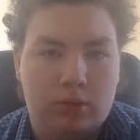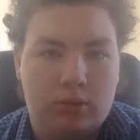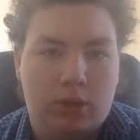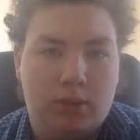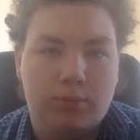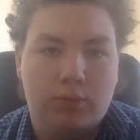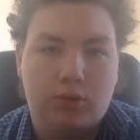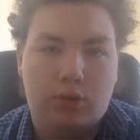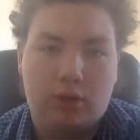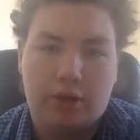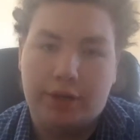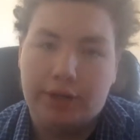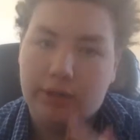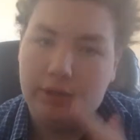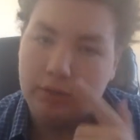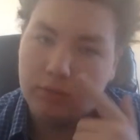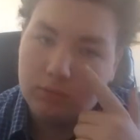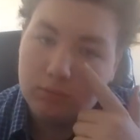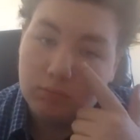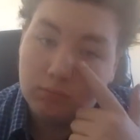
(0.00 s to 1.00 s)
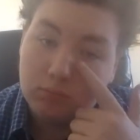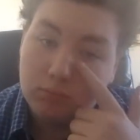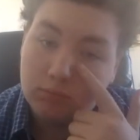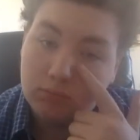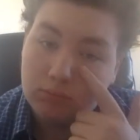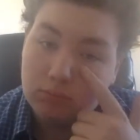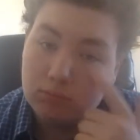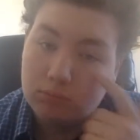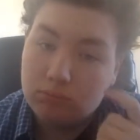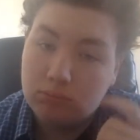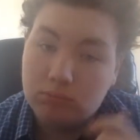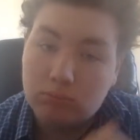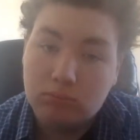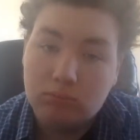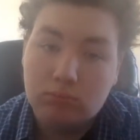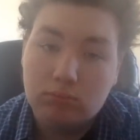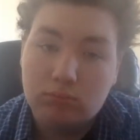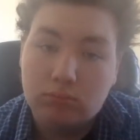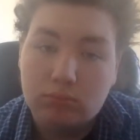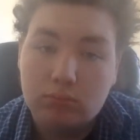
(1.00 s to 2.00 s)
I'm sorry.
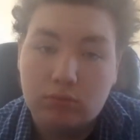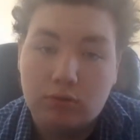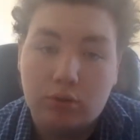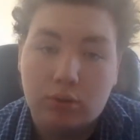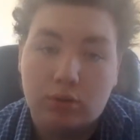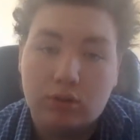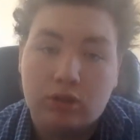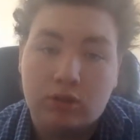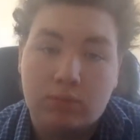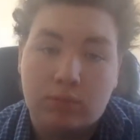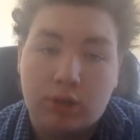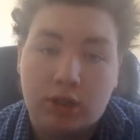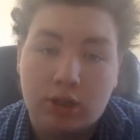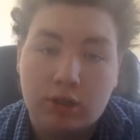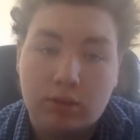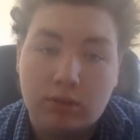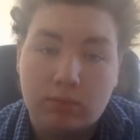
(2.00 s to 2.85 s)
Thoughts and prayers.